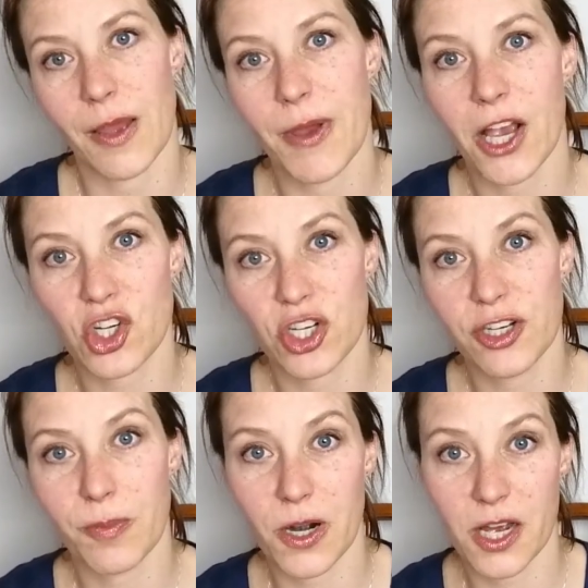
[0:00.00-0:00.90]
I'm actually
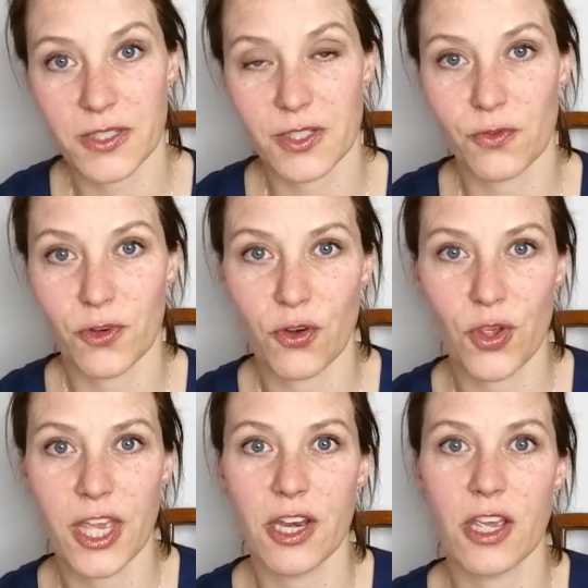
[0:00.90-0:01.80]
in the process of
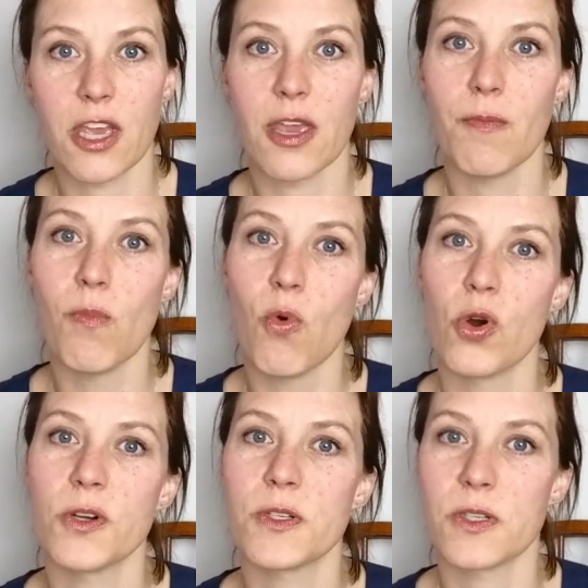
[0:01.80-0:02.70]
creating a
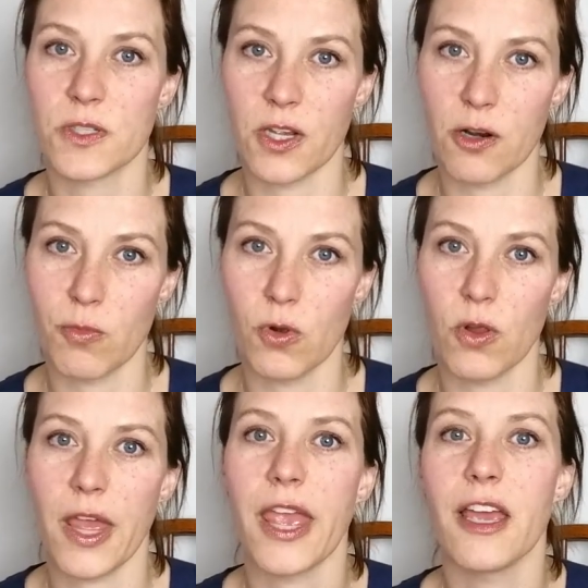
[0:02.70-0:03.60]
more
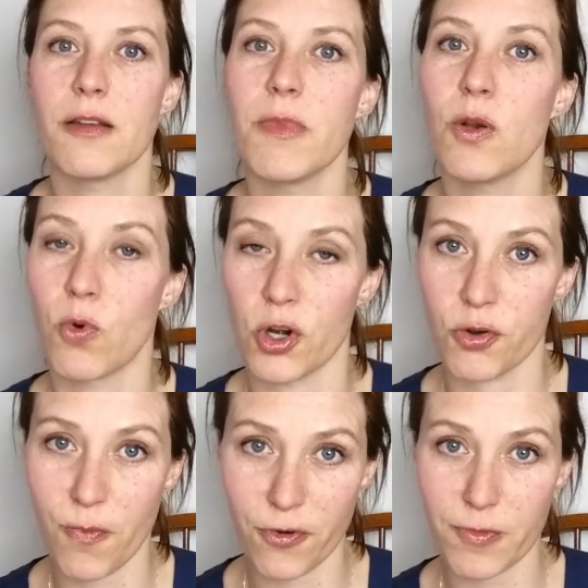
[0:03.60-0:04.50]
sustainable handmade
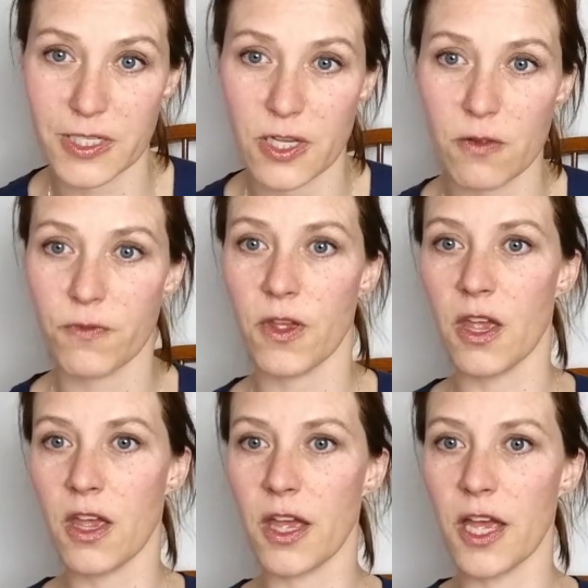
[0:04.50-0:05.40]
wardrobe for myself.
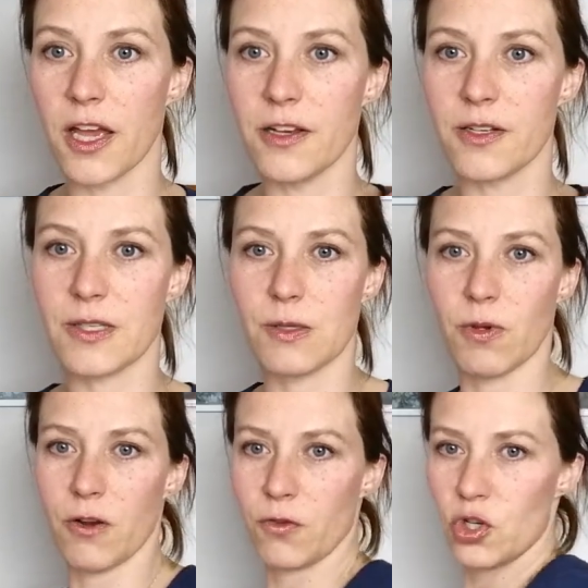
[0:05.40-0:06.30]
And this is
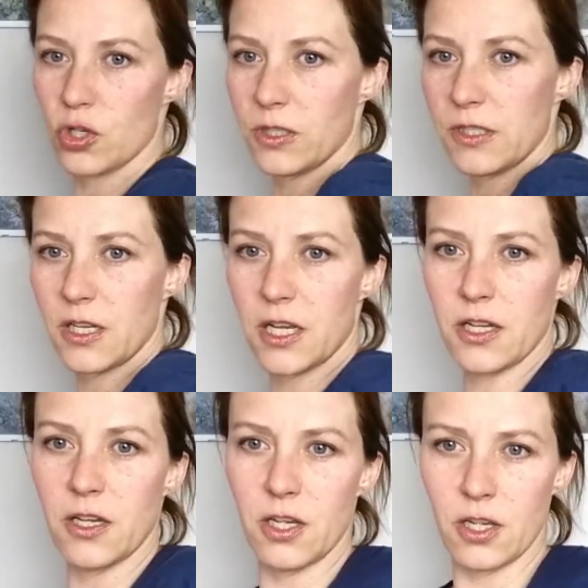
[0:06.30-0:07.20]
one of the shirts that
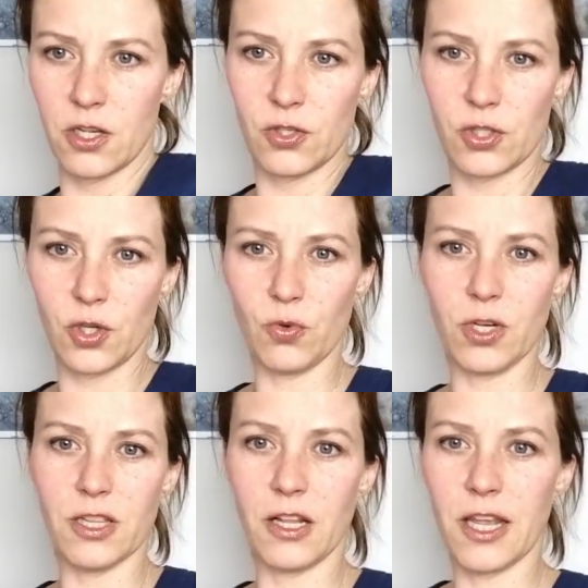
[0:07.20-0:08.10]
I sewed
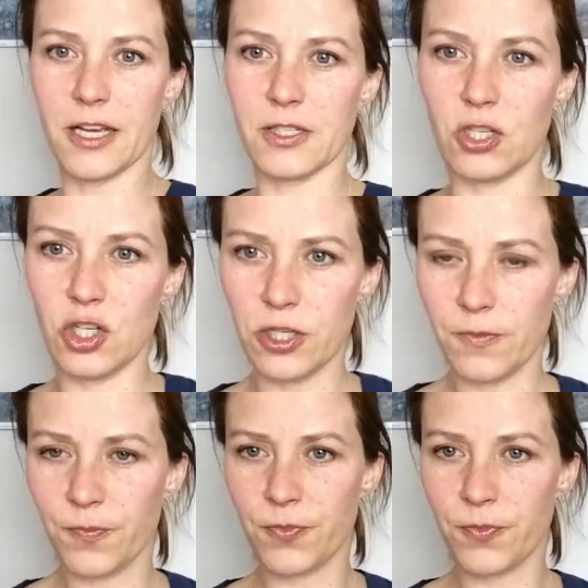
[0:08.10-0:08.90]
in the last year.